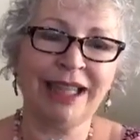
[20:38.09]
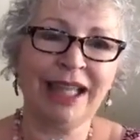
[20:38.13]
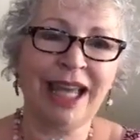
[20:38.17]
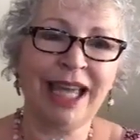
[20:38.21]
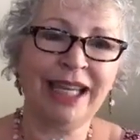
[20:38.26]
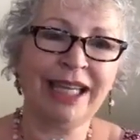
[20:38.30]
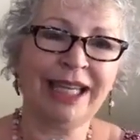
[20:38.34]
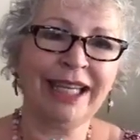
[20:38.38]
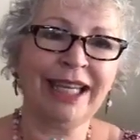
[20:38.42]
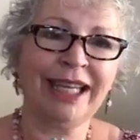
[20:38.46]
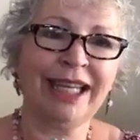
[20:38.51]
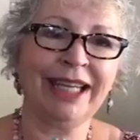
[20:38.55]

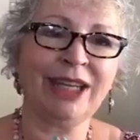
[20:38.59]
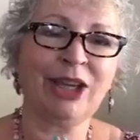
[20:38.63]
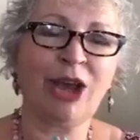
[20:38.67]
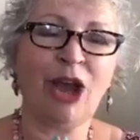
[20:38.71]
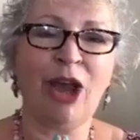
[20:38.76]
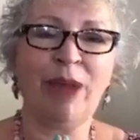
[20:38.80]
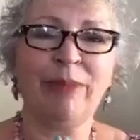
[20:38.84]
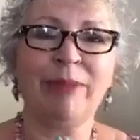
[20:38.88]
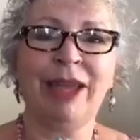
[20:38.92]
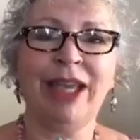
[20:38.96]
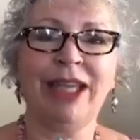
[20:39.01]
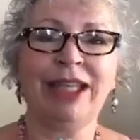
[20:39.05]
Like it,
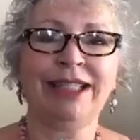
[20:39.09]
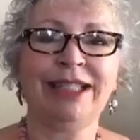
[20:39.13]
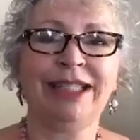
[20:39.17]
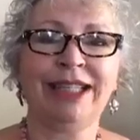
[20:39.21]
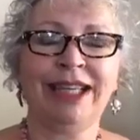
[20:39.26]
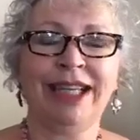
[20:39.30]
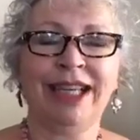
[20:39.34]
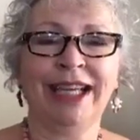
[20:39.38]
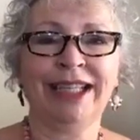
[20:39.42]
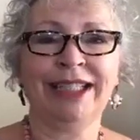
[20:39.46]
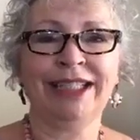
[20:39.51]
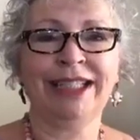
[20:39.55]
comment
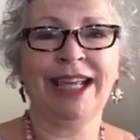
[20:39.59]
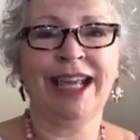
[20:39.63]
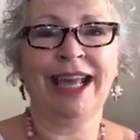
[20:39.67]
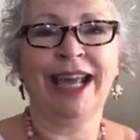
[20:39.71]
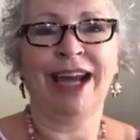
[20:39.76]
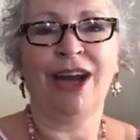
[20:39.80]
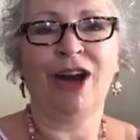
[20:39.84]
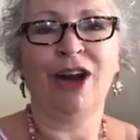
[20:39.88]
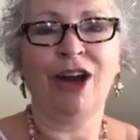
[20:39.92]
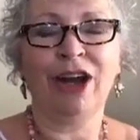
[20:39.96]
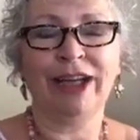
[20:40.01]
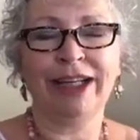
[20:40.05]
it
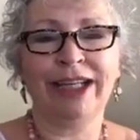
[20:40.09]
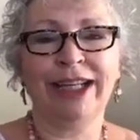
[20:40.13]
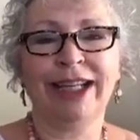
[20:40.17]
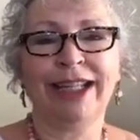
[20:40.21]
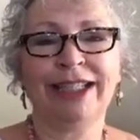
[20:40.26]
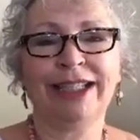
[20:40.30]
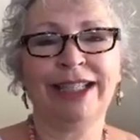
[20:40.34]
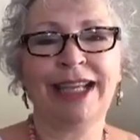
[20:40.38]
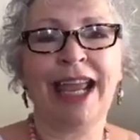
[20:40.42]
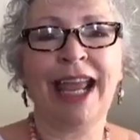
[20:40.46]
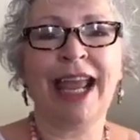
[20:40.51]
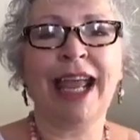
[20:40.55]
on
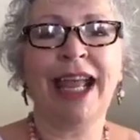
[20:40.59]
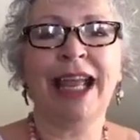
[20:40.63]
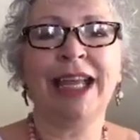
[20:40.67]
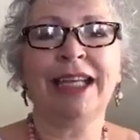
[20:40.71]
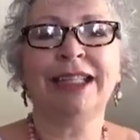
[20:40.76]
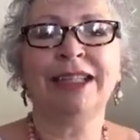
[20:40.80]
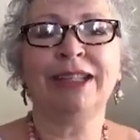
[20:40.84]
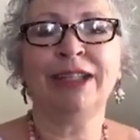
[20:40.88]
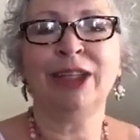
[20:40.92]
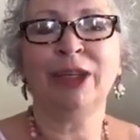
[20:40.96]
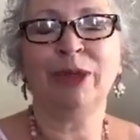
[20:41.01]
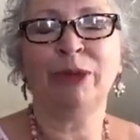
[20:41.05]
it,
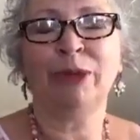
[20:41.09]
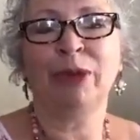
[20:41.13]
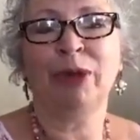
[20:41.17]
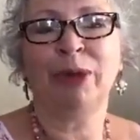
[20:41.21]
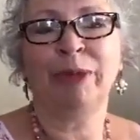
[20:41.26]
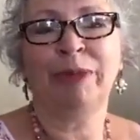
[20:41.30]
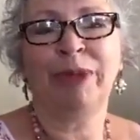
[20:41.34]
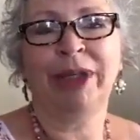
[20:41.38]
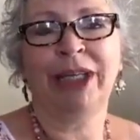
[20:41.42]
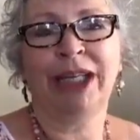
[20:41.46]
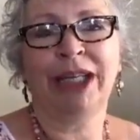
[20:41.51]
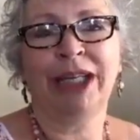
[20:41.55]
and there
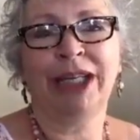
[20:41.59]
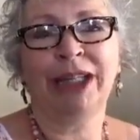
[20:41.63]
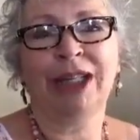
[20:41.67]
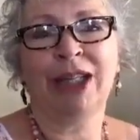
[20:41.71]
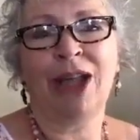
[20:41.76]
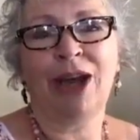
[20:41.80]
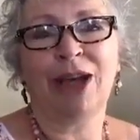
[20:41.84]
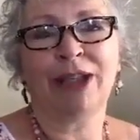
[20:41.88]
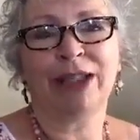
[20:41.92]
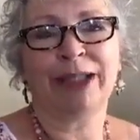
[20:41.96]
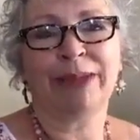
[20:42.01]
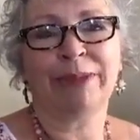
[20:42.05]
will be
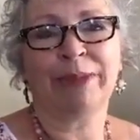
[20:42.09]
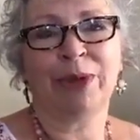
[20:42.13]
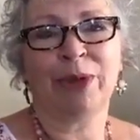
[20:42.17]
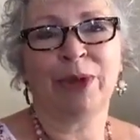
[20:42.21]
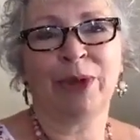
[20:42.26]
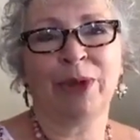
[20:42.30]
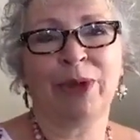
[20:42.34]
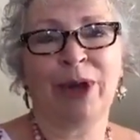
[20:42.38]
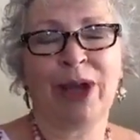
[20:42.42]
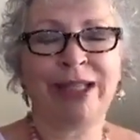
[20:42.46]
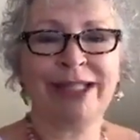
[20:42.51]
lots more.